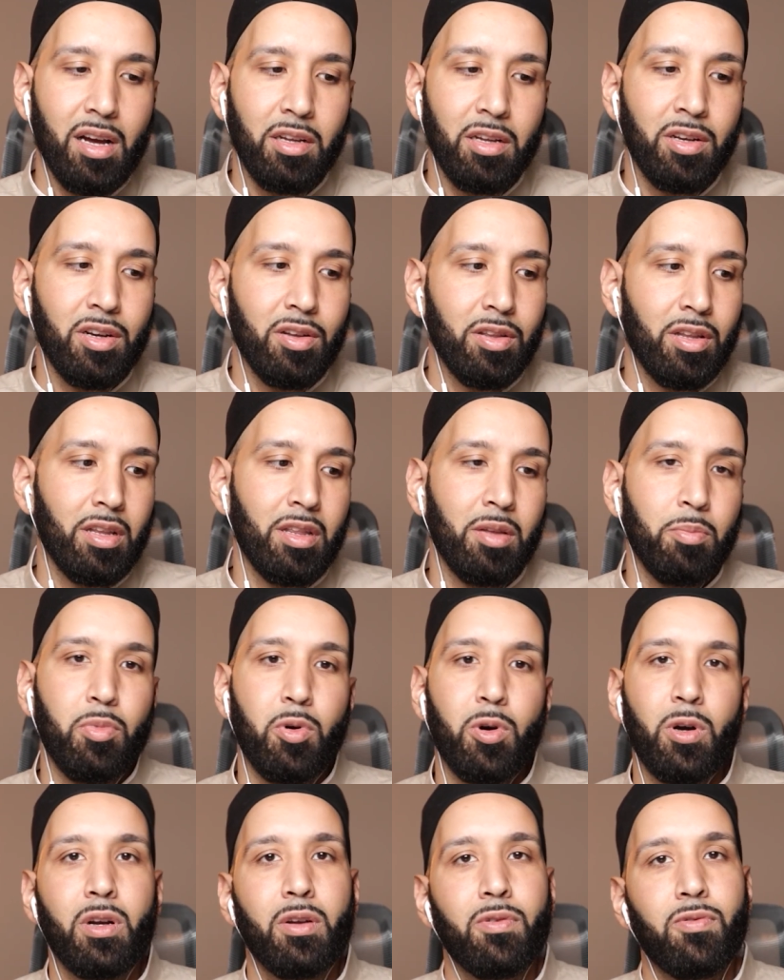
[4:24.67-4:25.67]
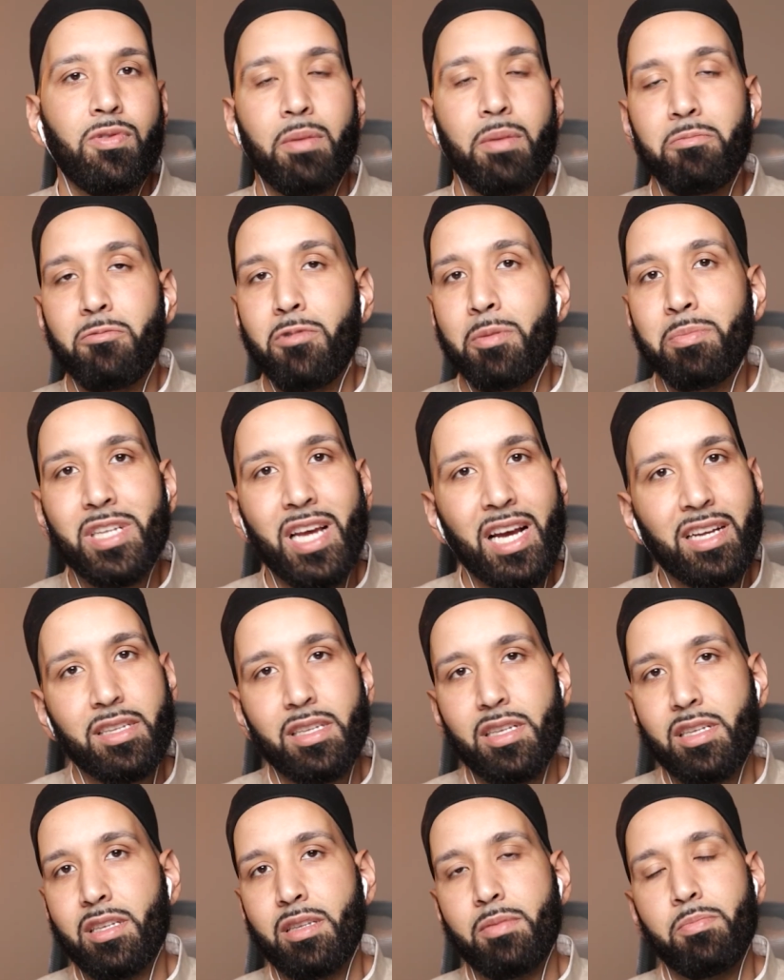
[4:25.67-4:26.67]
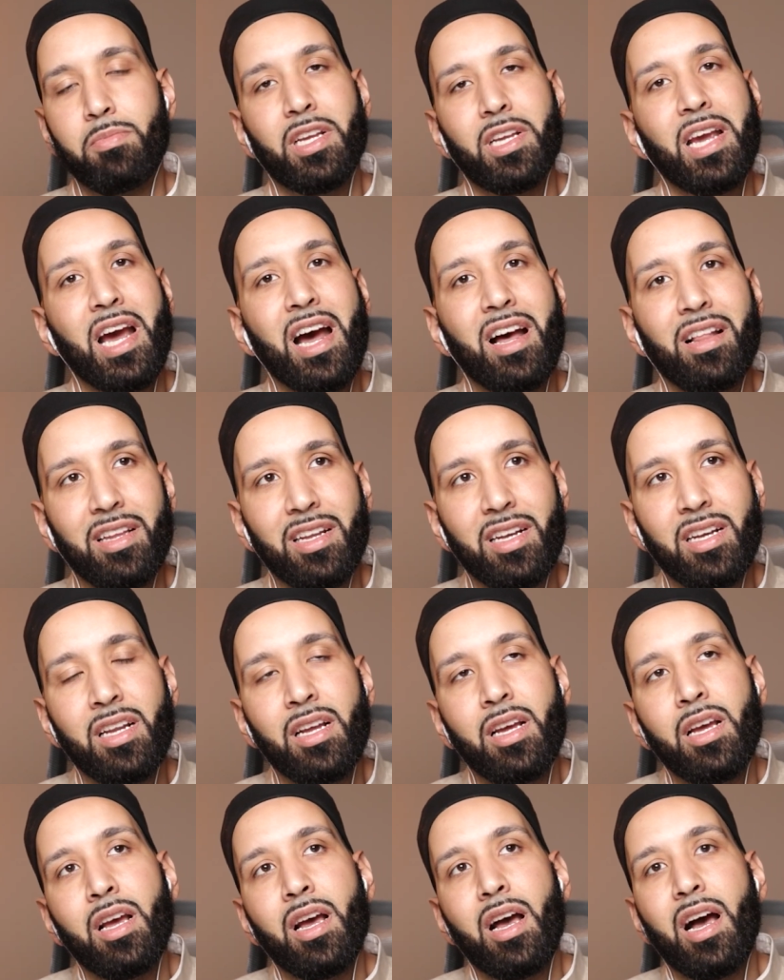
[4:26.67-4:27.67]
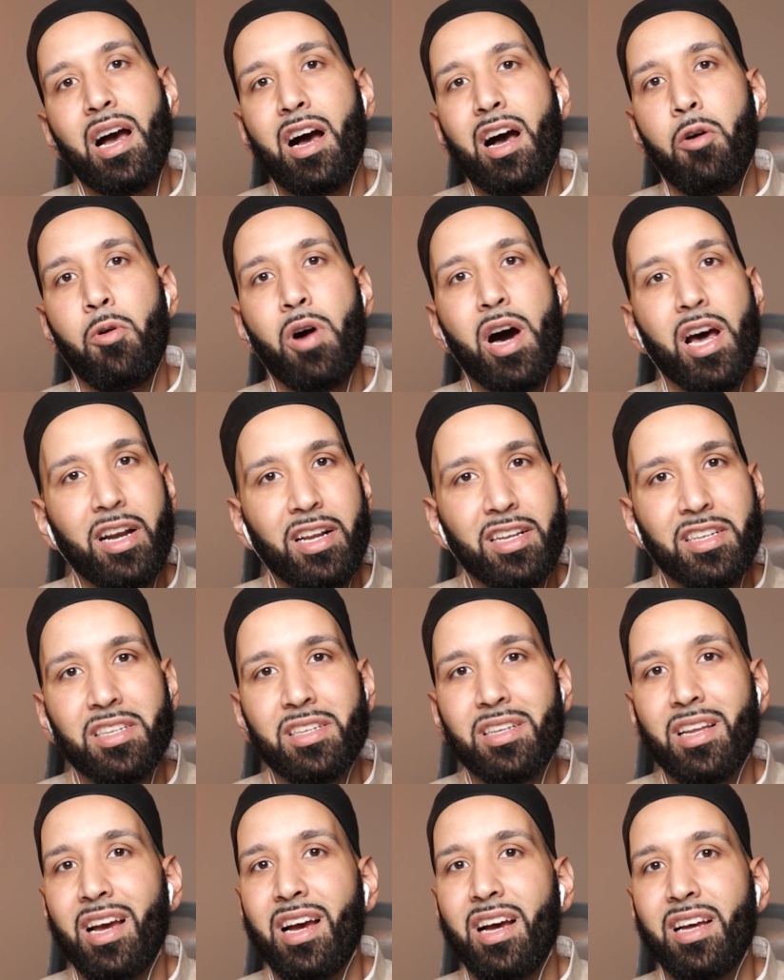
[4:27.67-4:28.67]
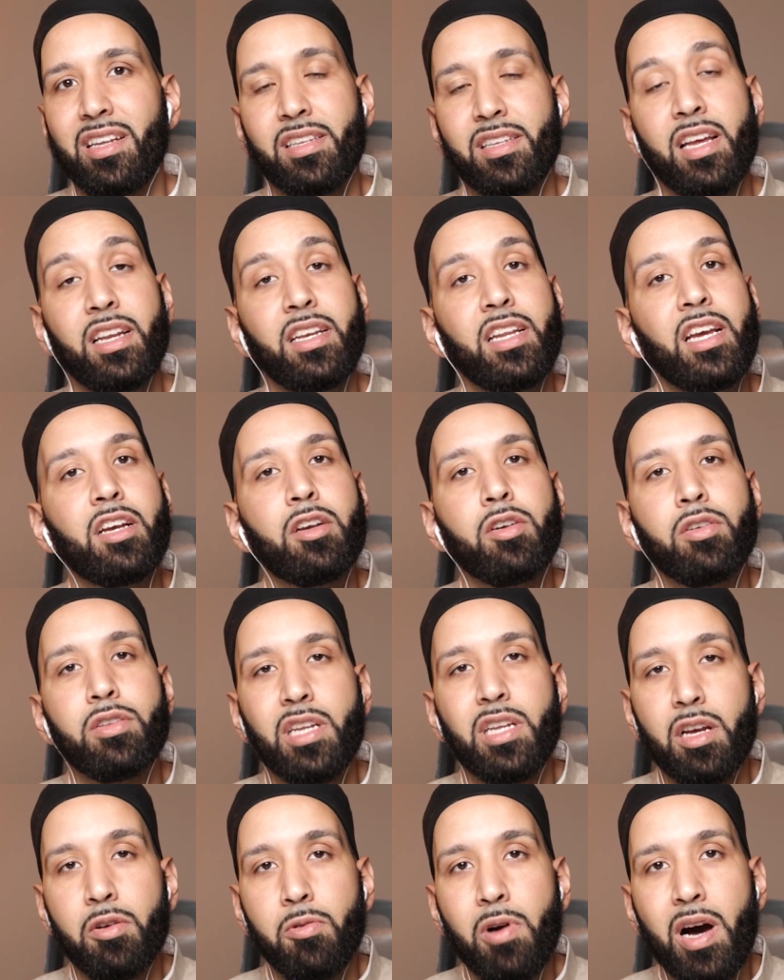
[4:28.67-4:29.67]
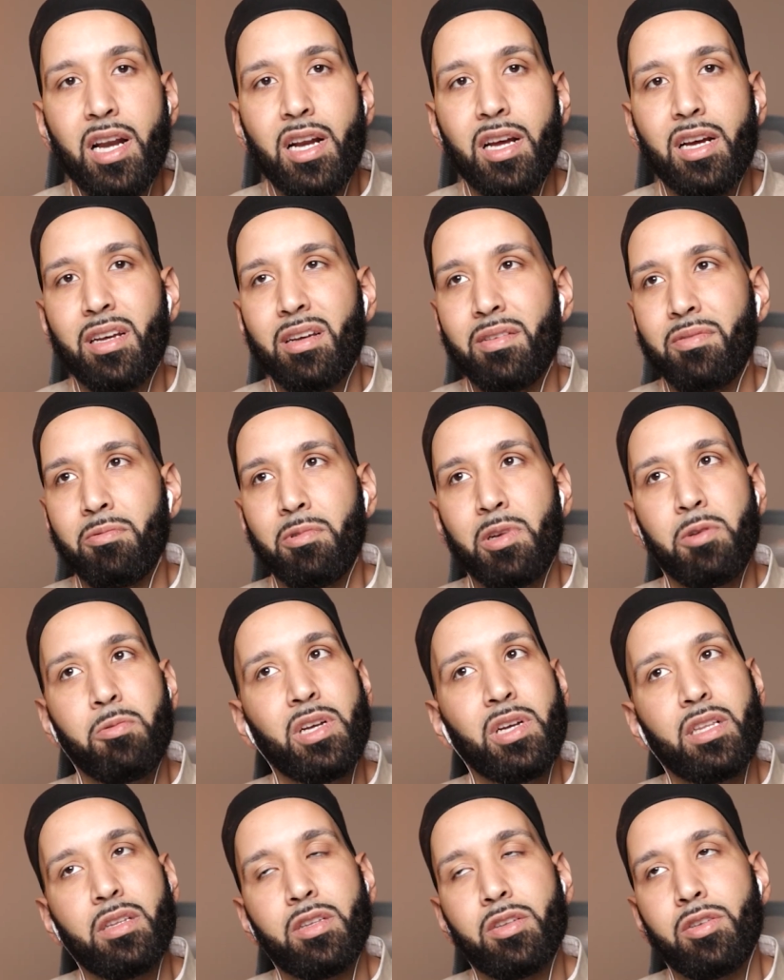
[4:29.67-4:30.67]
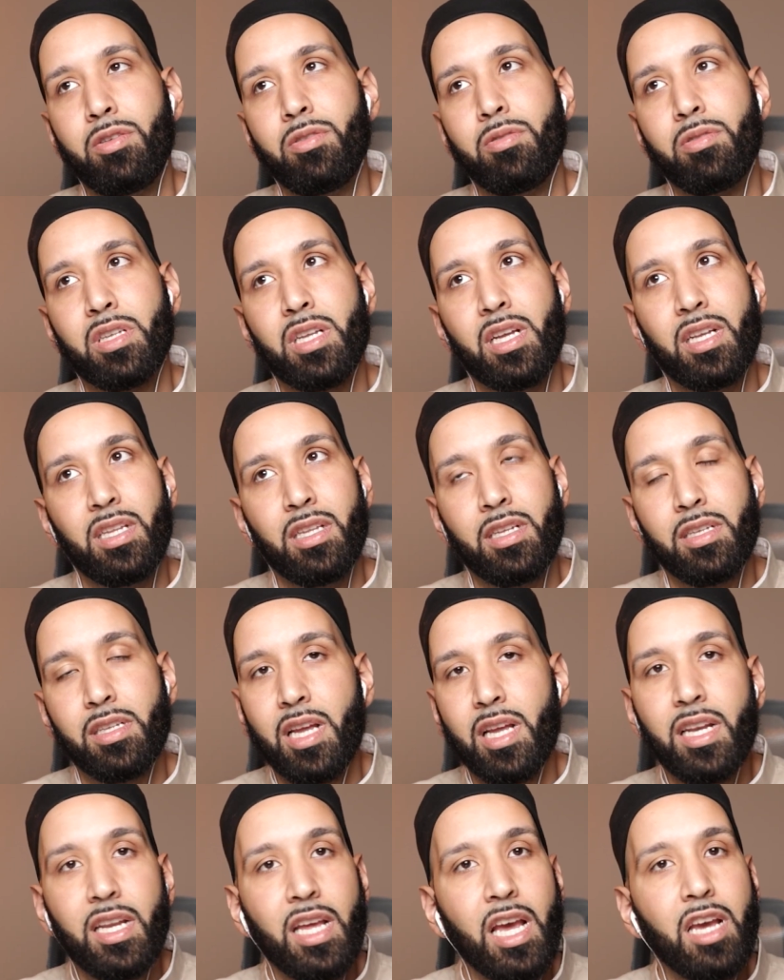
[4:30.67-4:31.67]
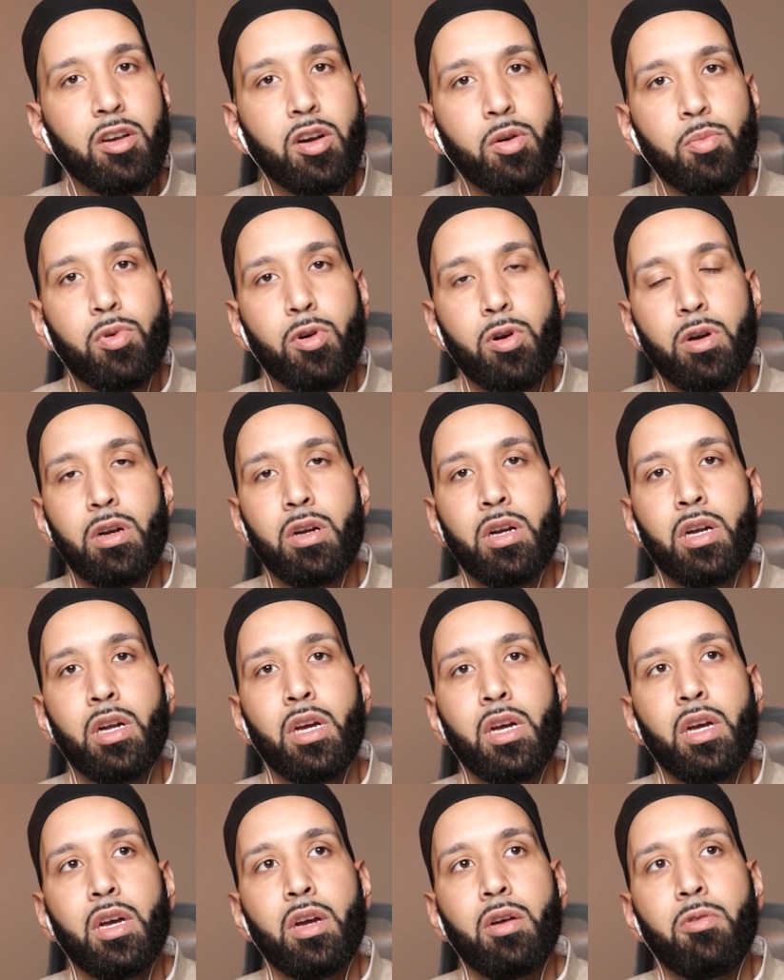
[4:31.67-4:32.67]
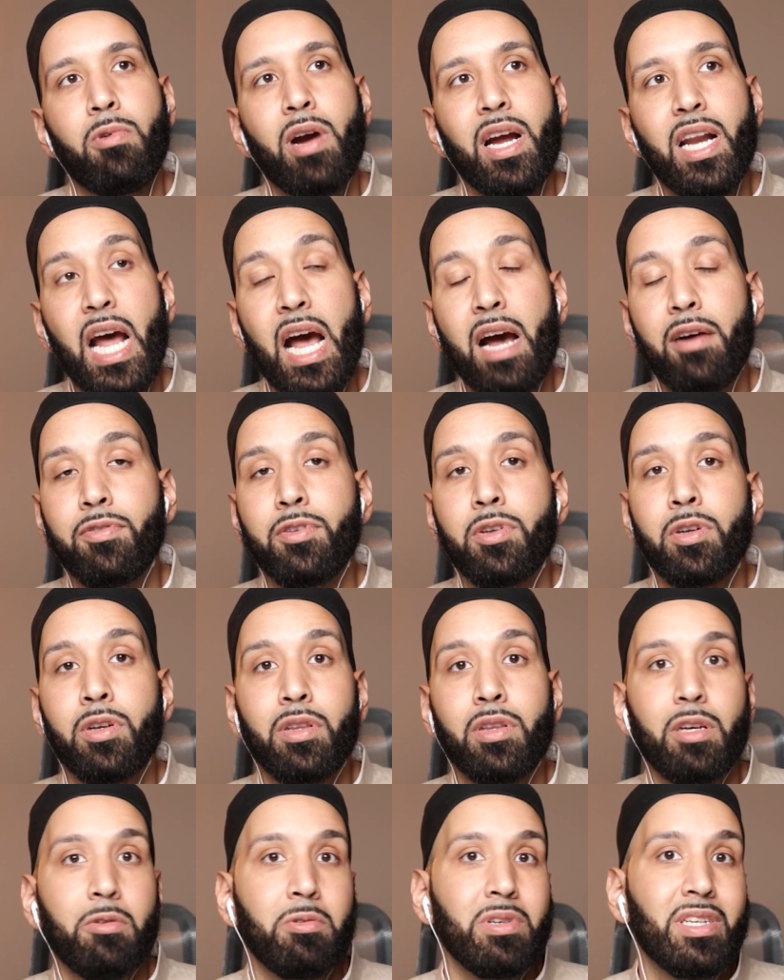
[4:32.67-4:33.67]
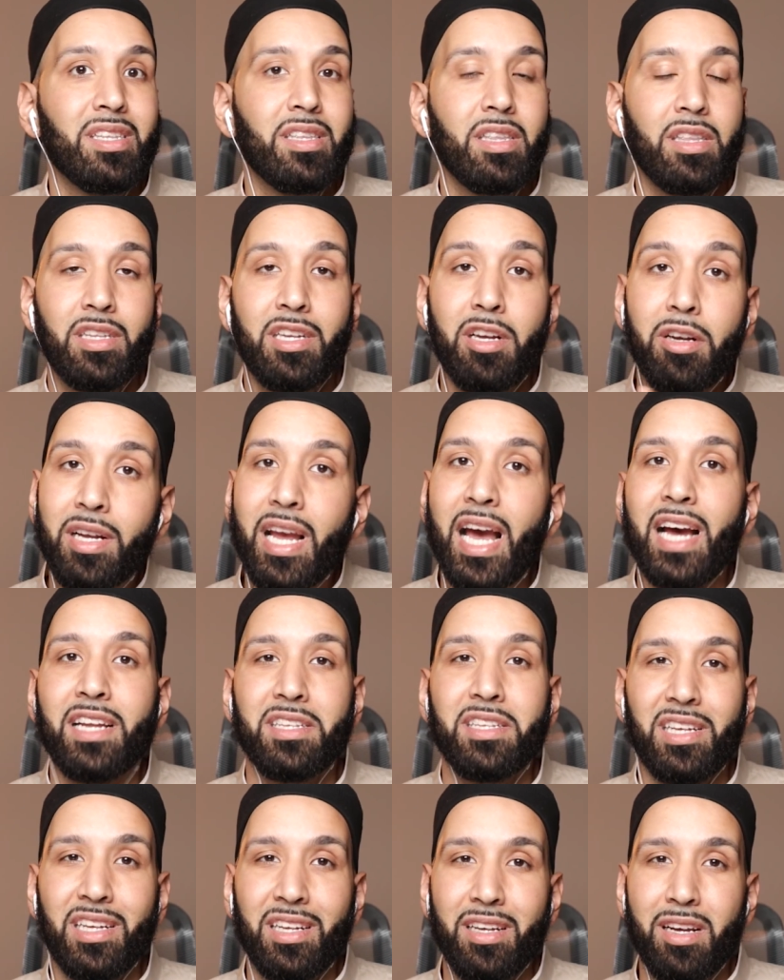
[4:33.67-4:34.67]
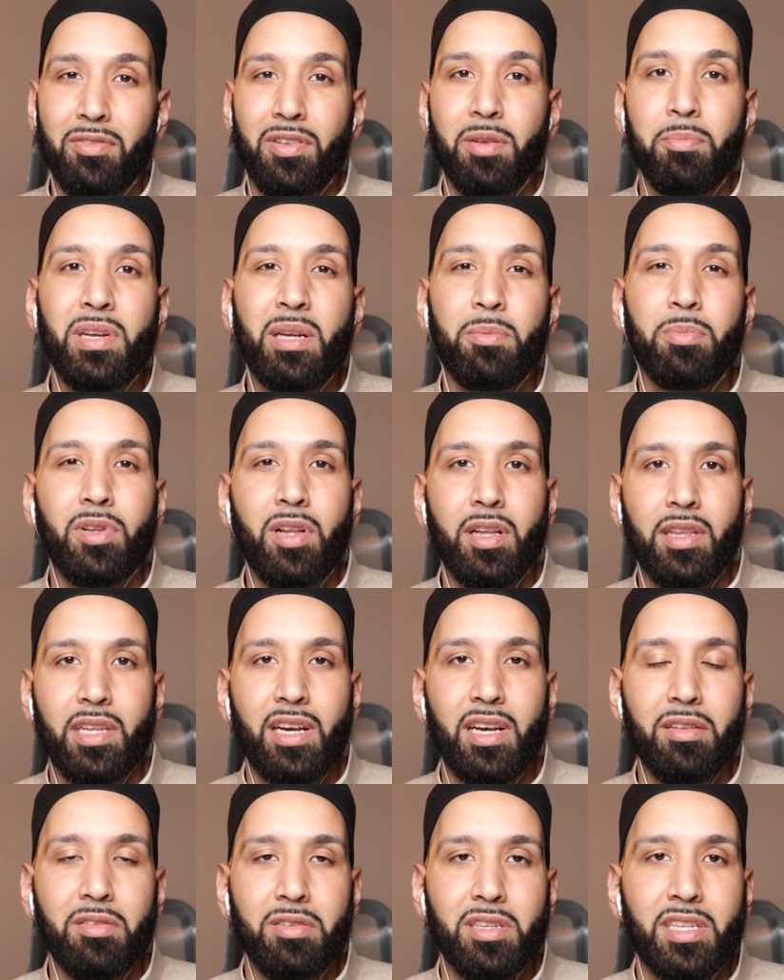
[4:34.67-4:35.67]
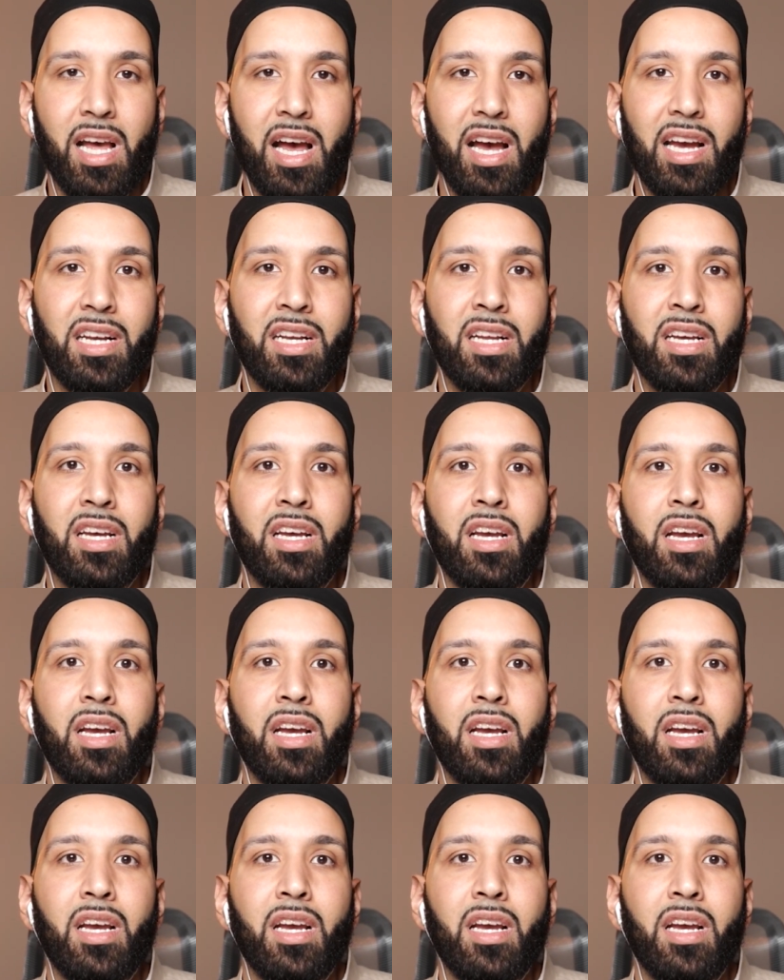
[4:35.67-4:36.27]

you know, the border from Texas, McAllen, Juarez, San Diego, Tijuana. We went to the San Diego border right after there was tear gassing of the people on the other side.